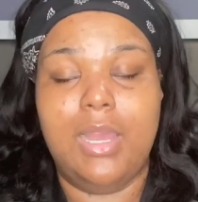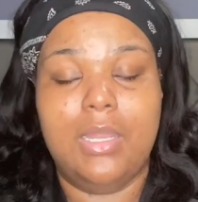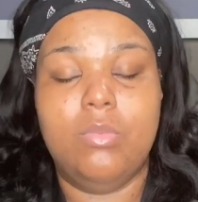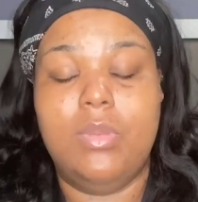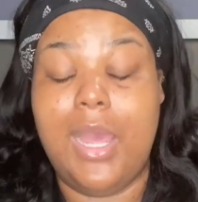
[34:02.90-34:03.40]

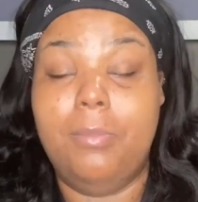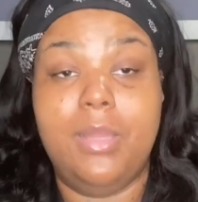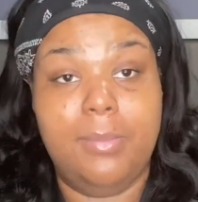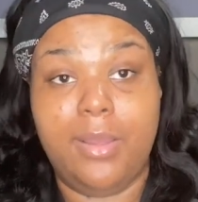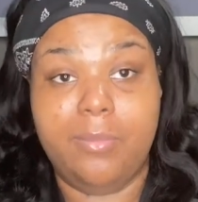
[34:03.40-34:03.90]
do not
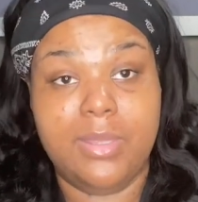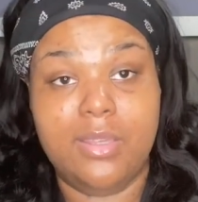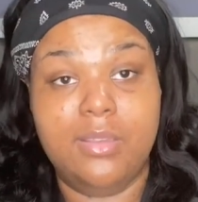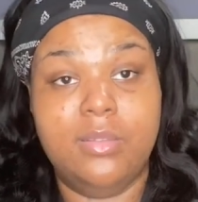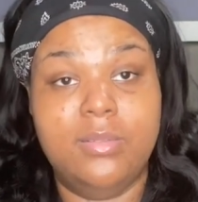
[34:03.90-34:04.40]
play by me.
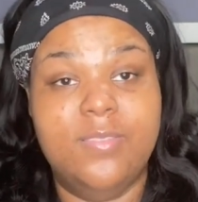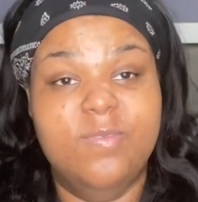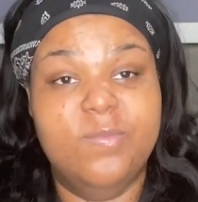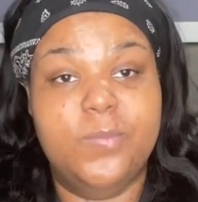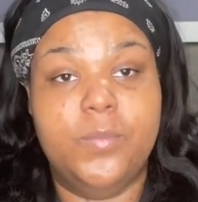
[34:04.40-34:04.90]

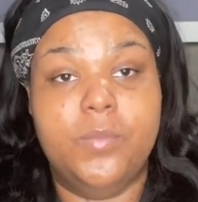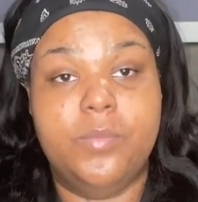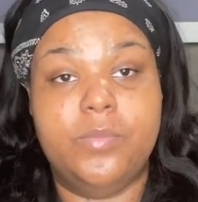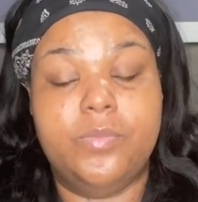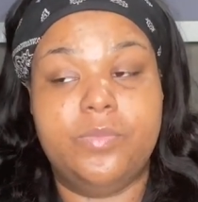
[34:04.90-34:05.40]

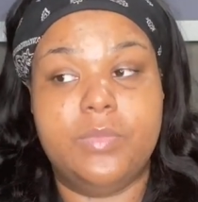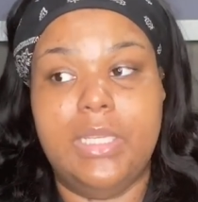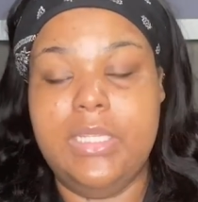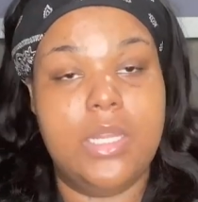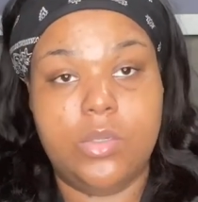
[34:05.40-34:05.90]

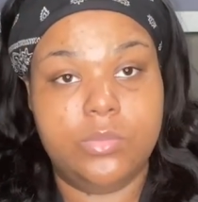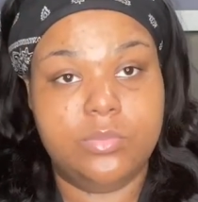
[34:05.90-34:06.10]
He don't.